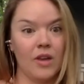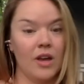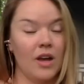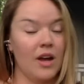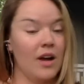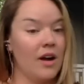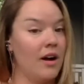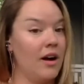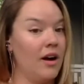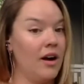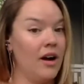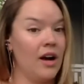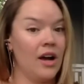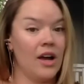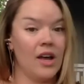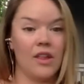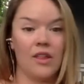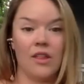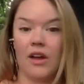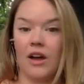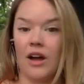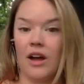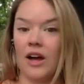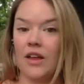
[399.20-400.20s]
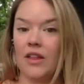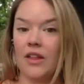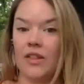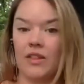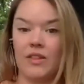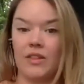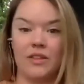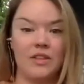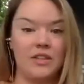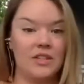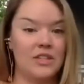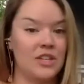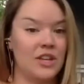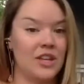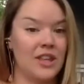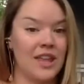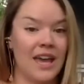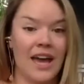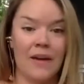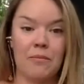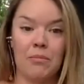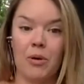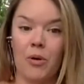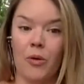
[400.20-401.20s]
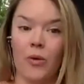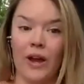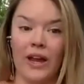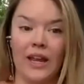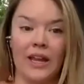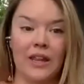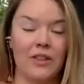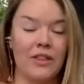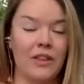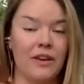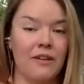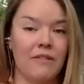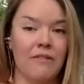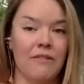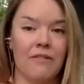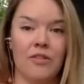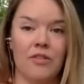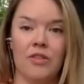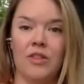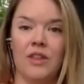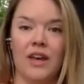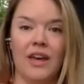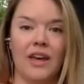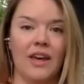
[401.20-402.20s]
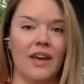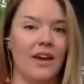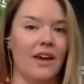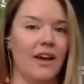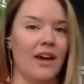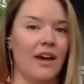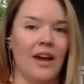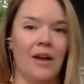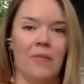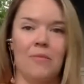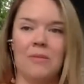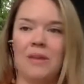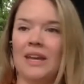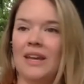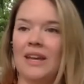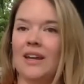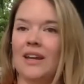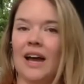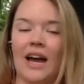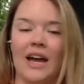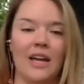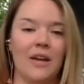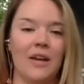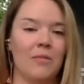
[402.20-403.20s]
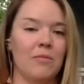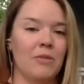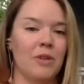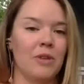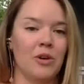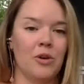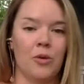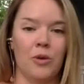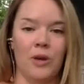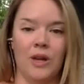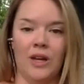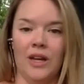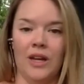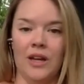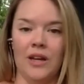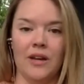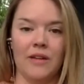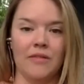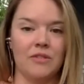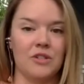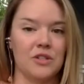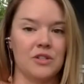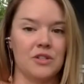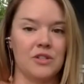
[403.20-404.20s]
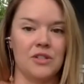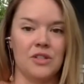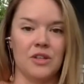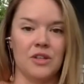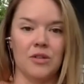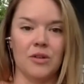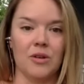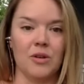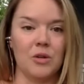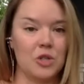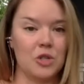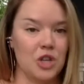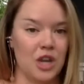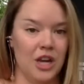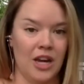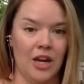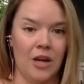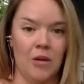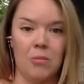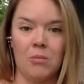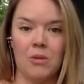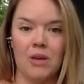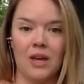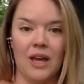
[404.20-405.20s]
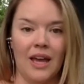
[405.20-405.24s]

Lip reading: To that point, I mean, I am the queen of just zero shame,